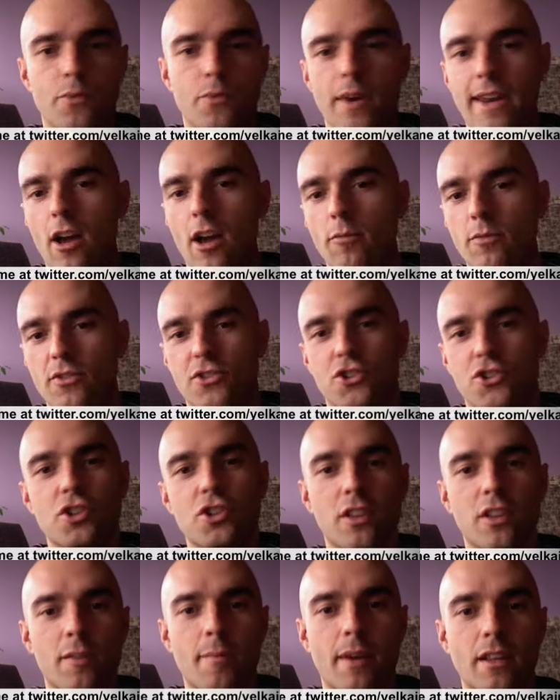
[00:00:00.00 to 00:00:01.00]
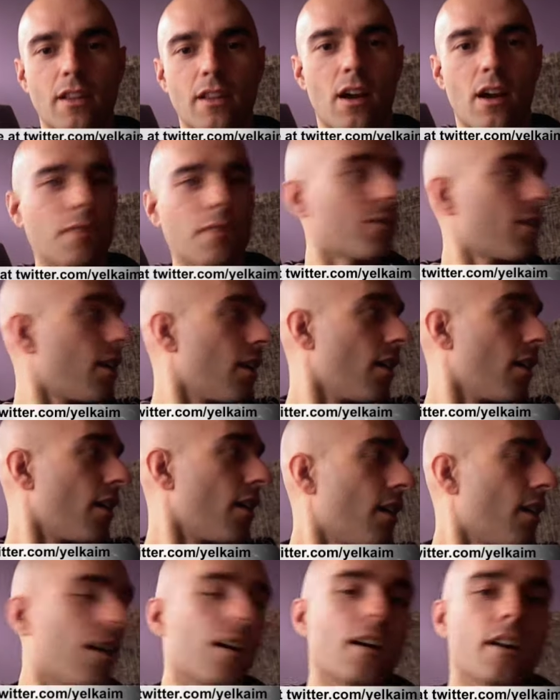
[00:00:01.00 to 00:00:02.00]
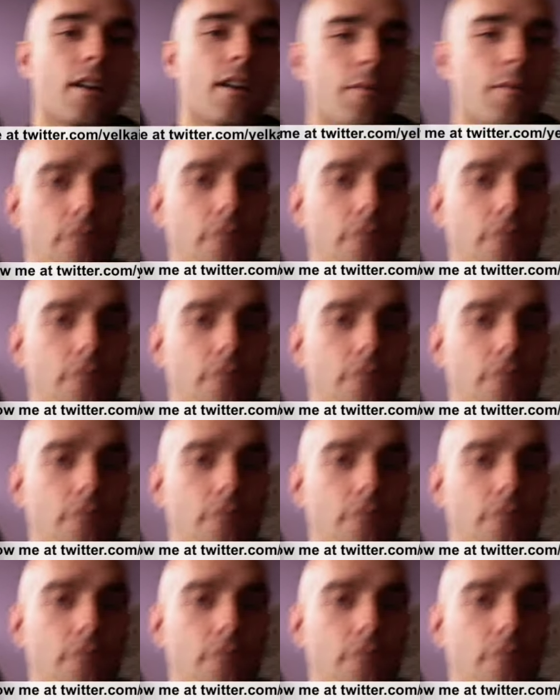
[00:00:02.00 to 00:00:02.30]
Right now I'm just chilling in my loft. I'll